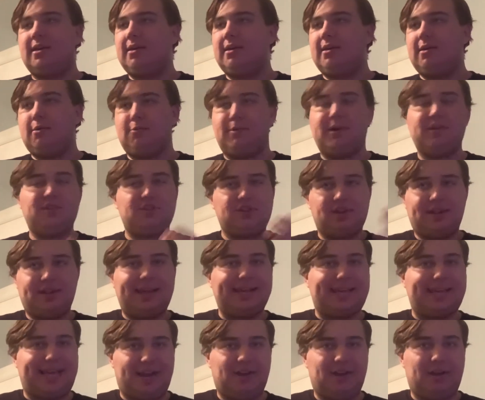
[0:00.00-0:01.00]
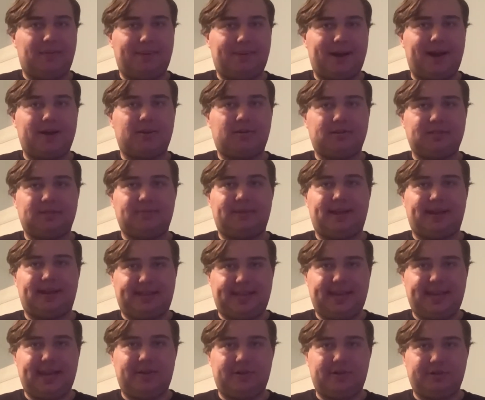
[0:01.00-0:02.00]
Whether you like Harry Potter as a main
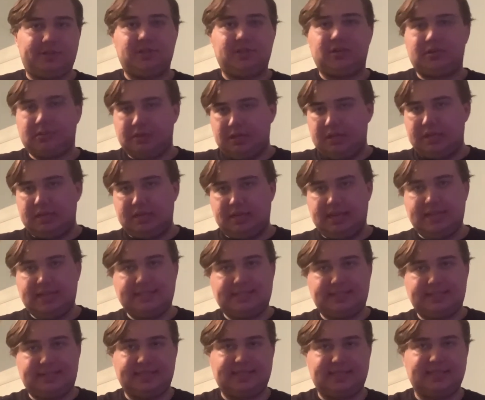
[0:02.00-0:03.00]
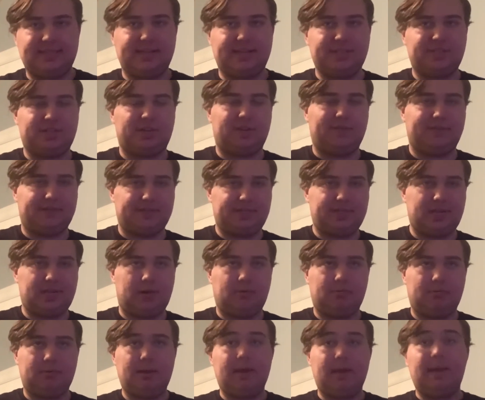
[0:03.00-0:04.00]
character is a discussion of its own